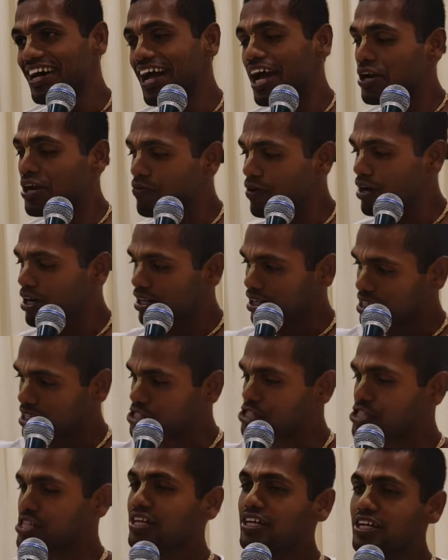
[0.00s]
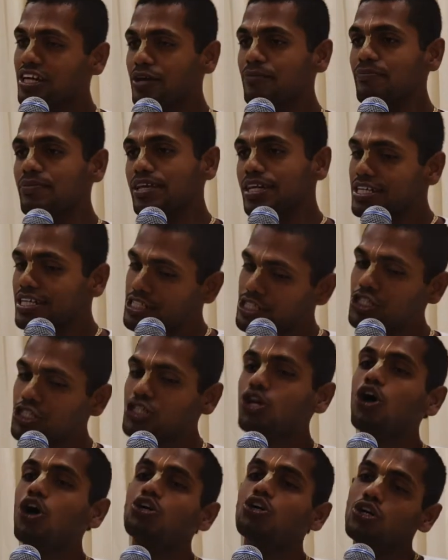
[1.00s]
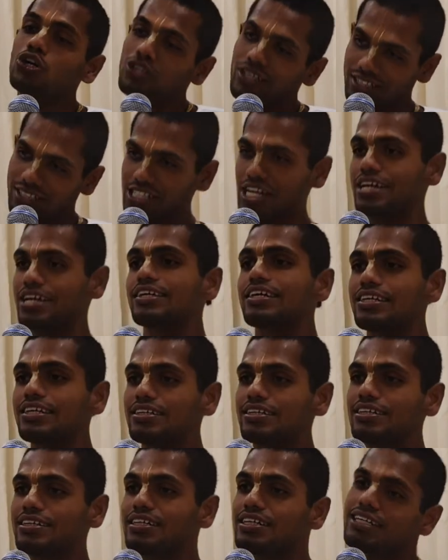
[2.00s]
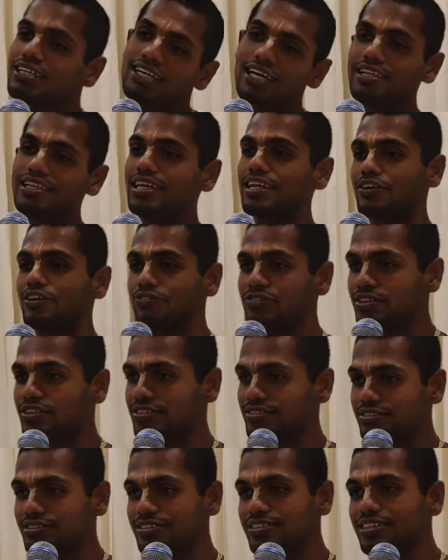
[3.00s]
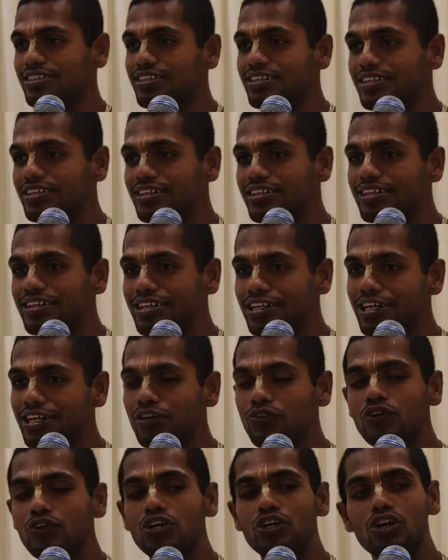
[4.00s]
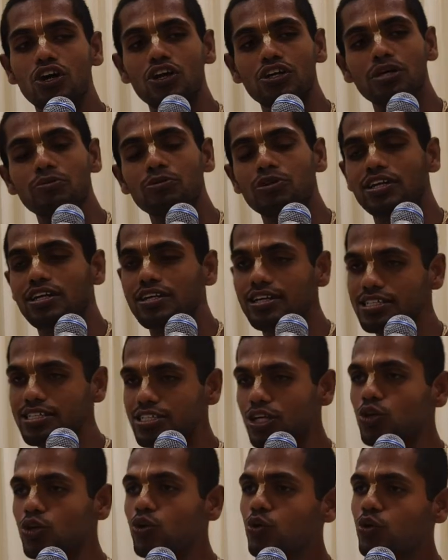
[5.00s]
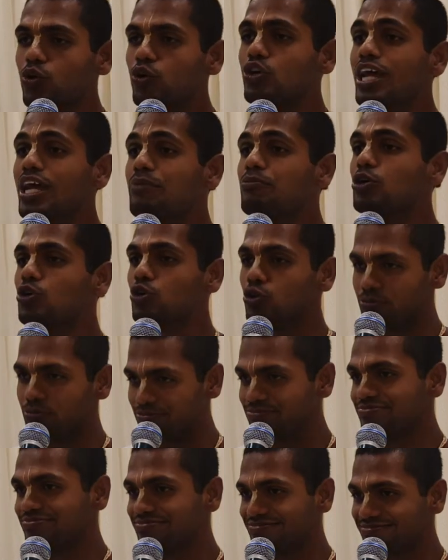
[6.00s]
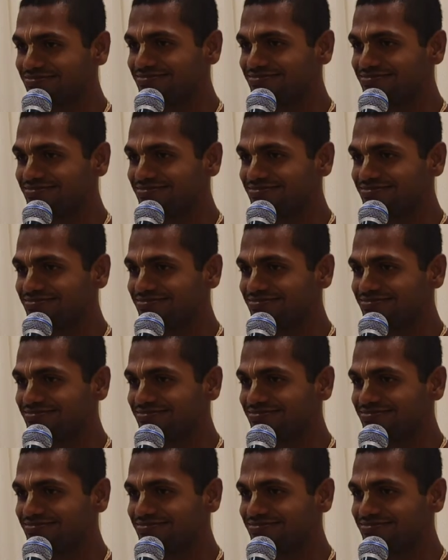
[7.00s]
And when Krishna came, she got on the chariot and they left. Here we are not able to understand who kidnapped whom.